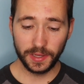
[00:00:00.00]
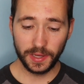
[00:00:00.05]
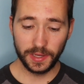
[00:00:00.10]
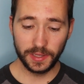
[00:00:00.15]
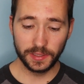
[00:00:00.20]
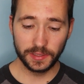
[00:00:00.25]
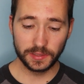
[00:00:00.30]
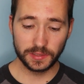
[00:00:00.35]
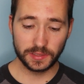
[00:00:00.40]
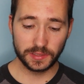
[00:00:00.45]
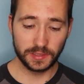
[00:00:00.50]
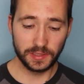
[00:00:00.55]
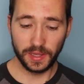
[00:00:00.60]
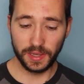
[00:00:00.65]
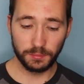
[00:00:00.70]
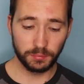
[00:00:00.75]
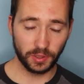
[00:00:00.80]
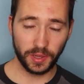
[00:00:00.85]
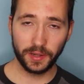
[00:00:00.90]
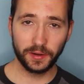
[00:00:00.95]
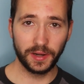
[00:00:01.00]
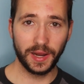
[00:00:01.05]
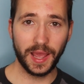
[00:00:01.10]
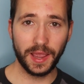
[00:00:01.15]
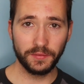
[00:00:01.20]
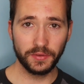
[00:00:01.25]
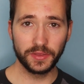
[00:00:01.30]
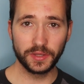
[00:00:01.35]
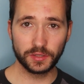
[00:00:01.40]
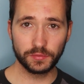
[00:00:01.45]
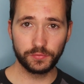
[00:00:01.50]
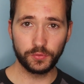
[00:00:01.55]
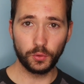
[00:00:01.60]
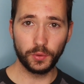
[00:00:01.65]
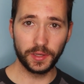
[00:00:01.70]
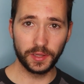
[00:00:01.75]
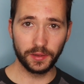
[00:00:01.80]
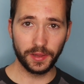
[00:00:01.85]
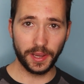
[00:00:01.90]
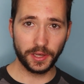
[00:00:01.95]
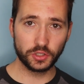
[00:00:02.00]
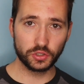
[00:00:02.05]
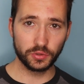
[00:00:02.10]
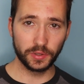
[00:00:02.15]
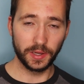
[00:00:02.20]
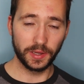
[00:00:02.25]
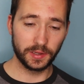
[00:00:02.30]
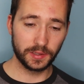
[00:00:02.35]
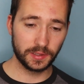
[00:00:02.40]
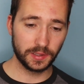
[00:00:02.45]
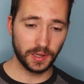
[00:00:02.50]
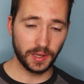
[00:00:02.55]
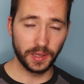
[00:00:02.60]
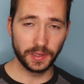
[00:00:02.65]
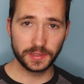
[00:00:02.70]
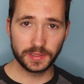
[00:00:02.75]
is they plan on having this fully electric